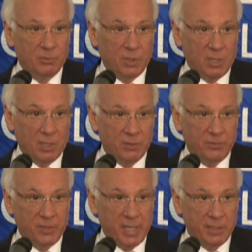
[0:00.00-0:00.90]
Ricardo
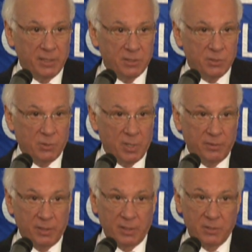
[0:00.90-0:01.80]
Fernandez, who I
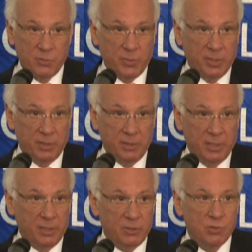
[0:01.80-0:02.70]
think has been
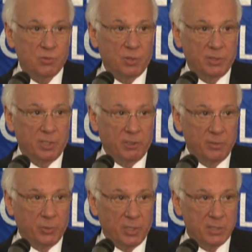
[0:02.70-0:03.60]
an extraordinary
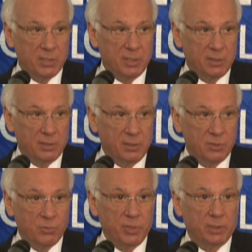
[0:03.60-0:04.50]
president and
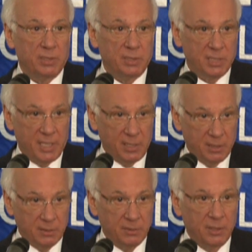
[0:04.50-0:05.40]
has really
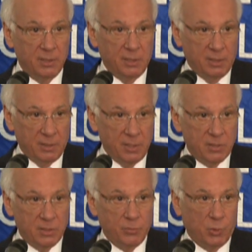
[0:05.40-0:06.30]
taken
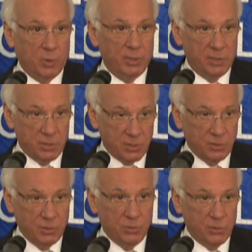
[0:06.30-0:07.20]
this important
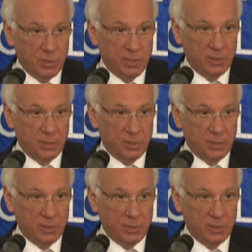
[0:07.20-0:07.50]
institution